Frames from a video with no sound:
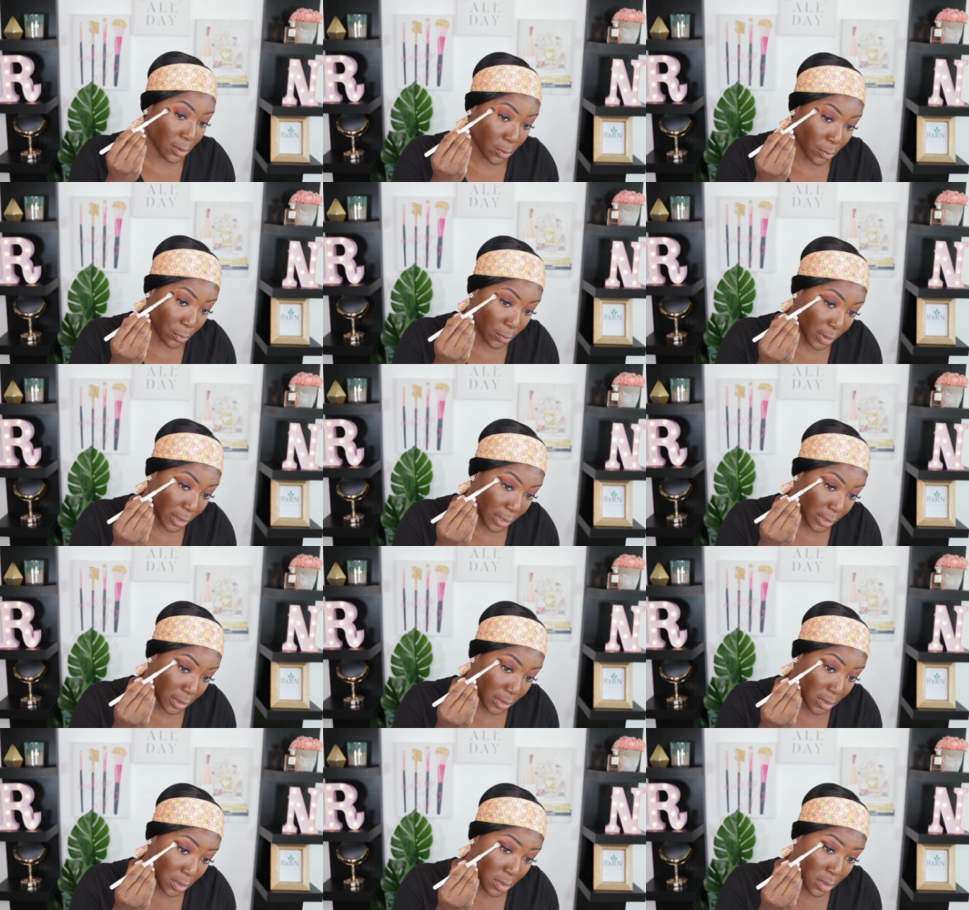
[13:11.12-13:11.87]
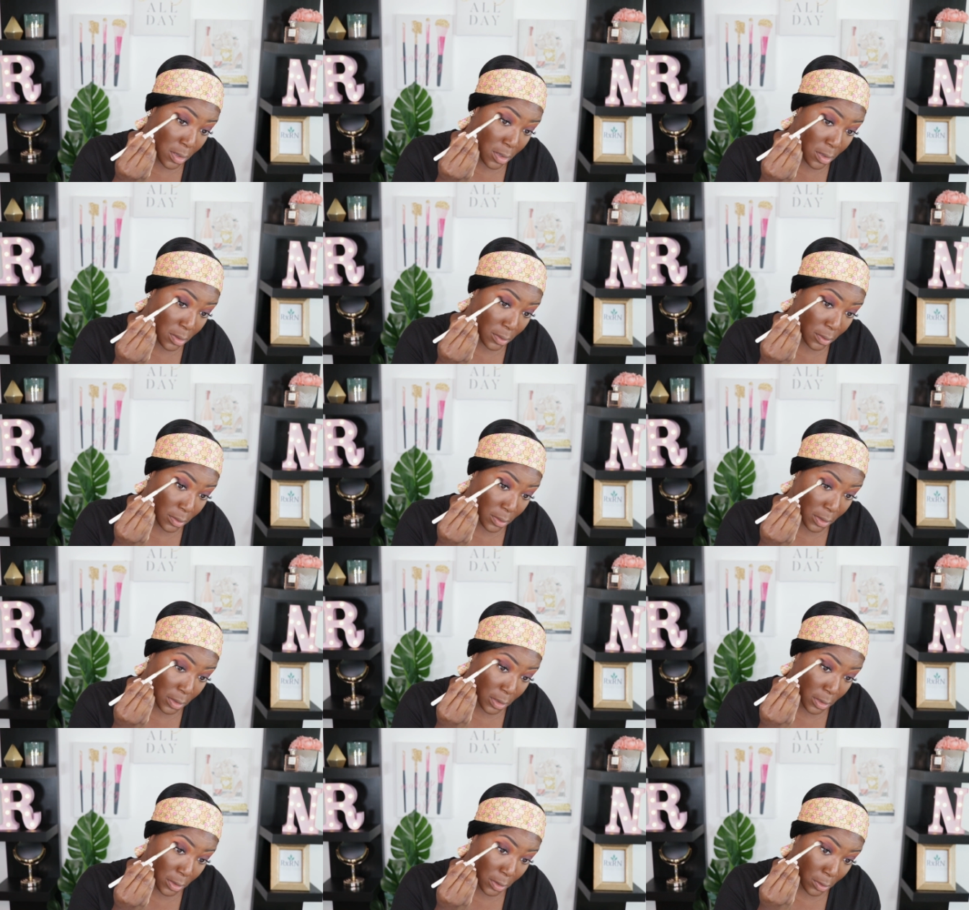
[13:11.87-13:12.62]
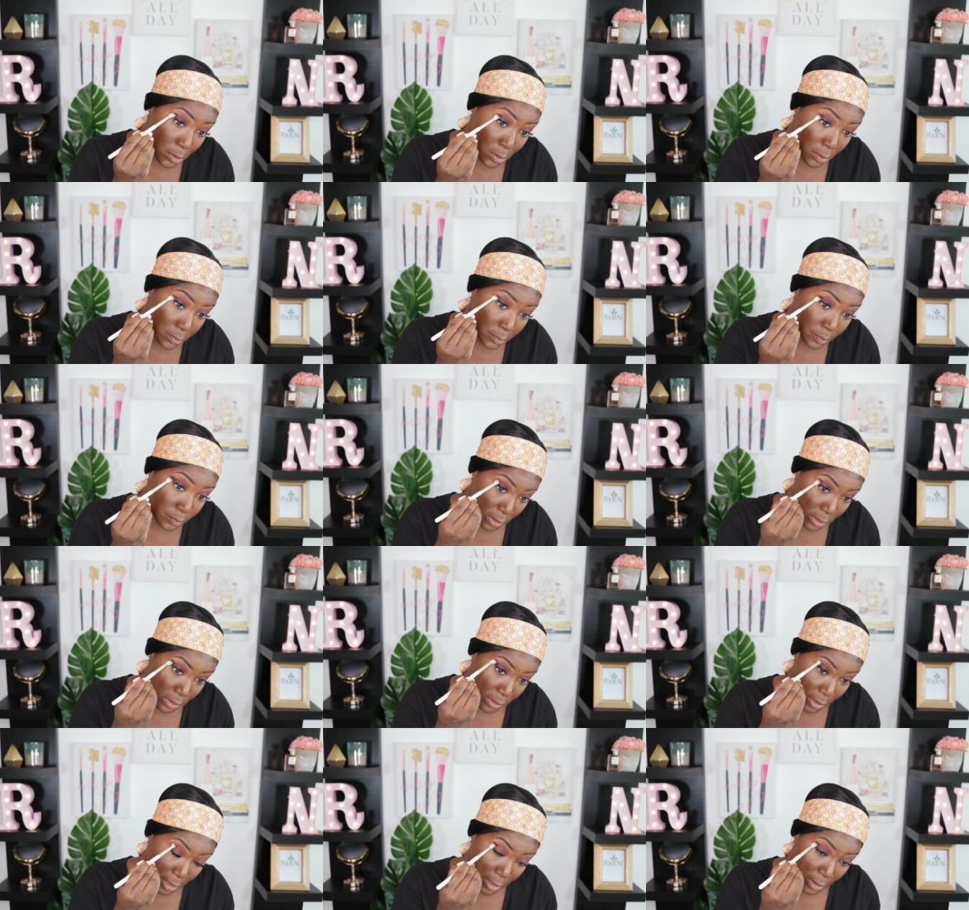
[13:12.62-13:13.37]
go right here and
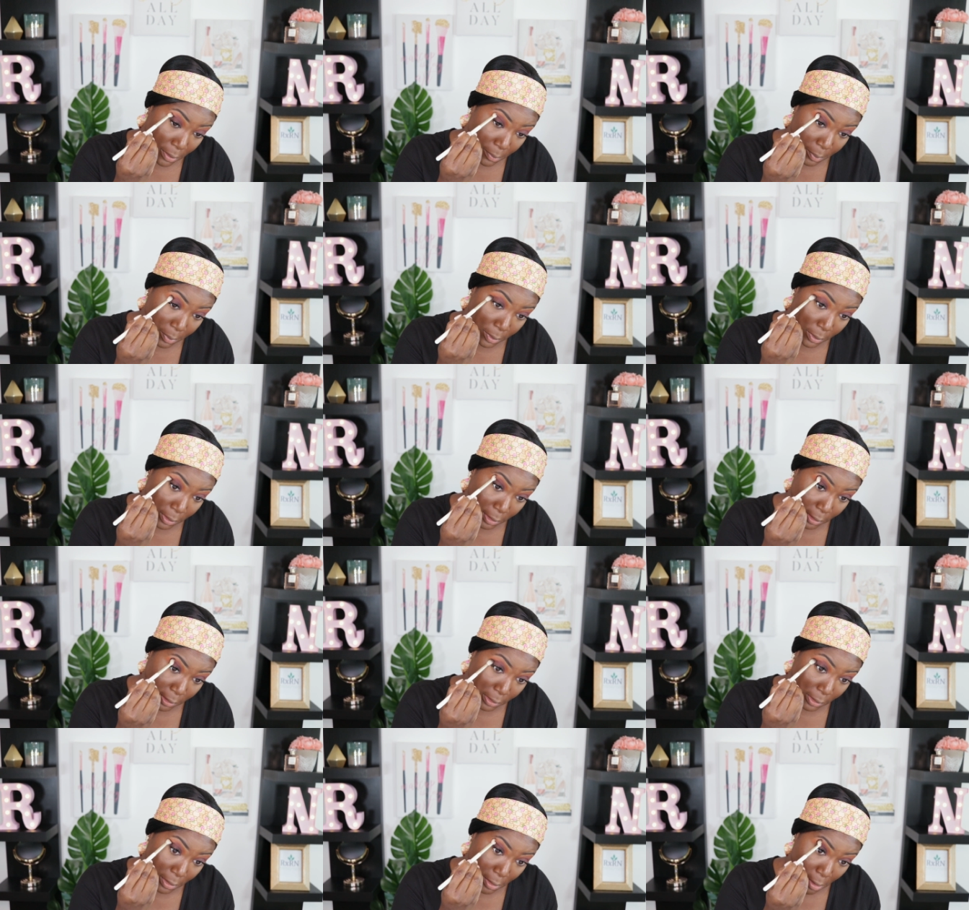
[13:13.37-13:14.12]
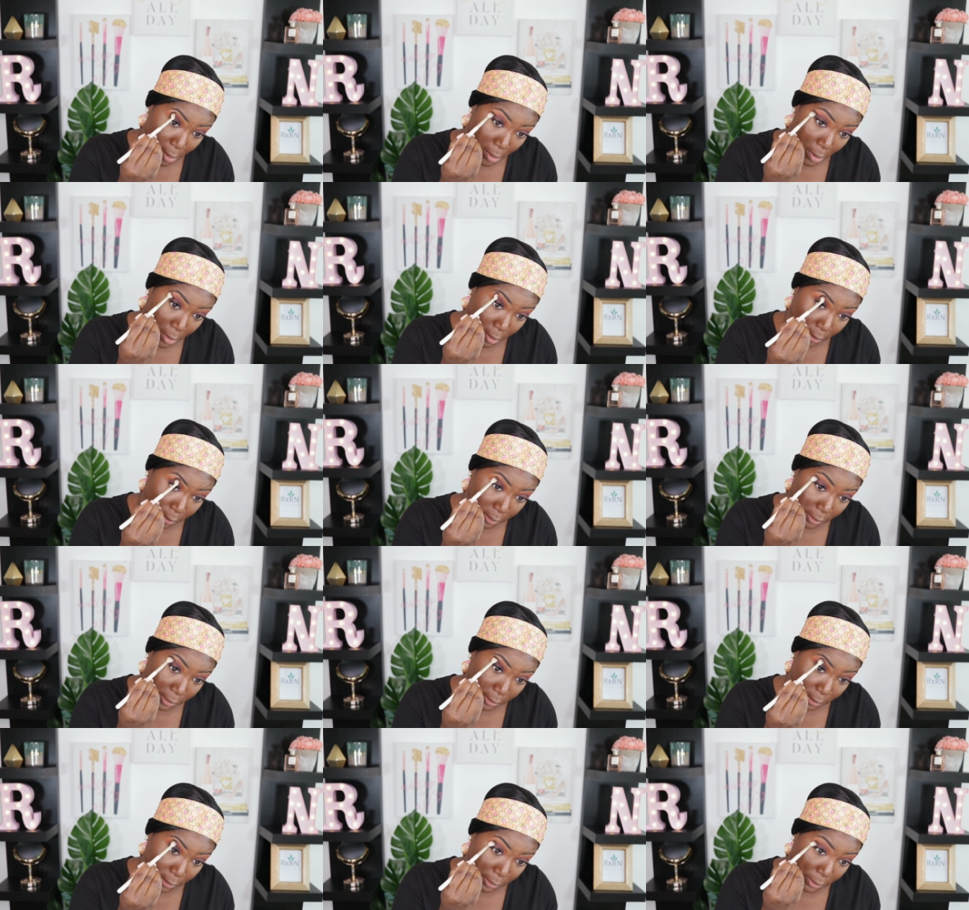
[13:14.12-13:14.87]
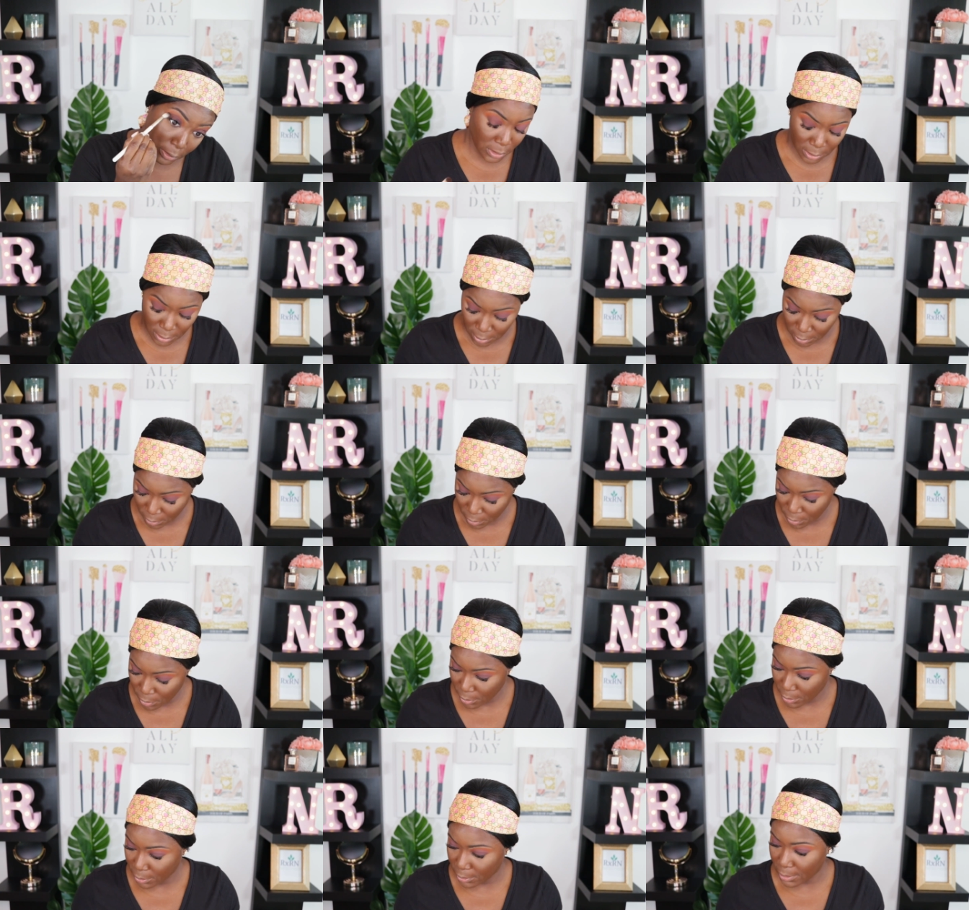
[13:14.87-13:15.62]
just kind of blend it all in the
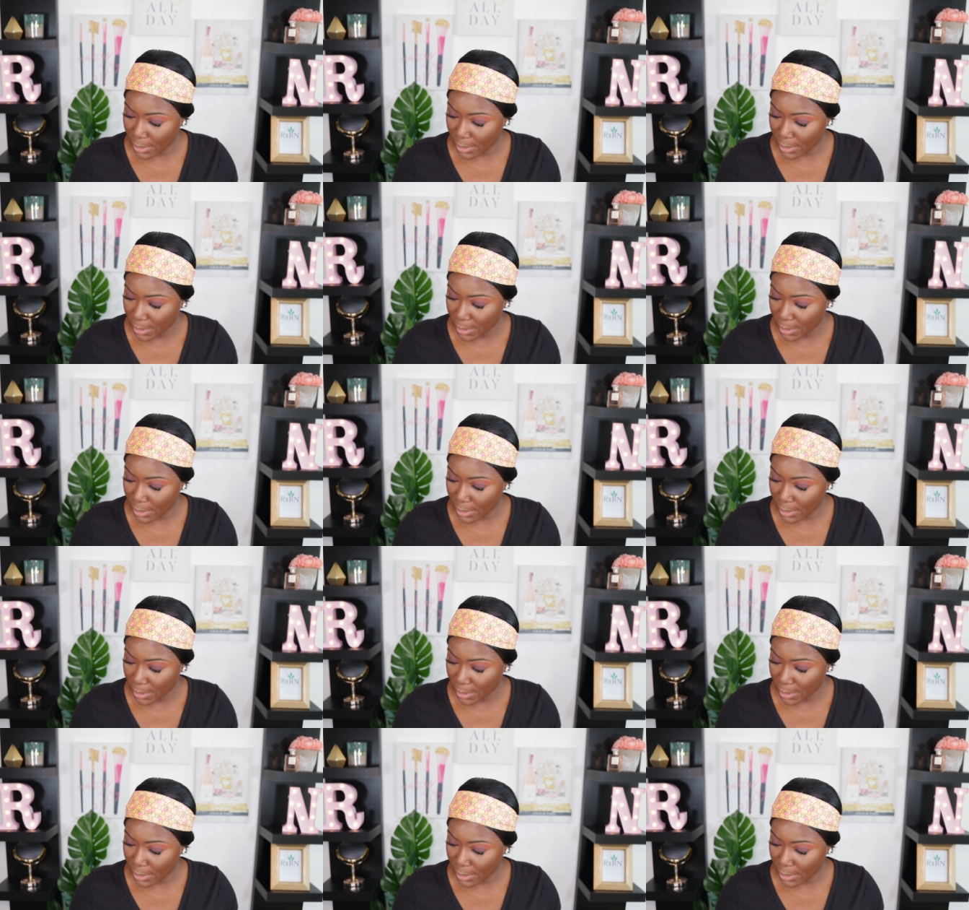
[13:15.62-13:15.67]
corner.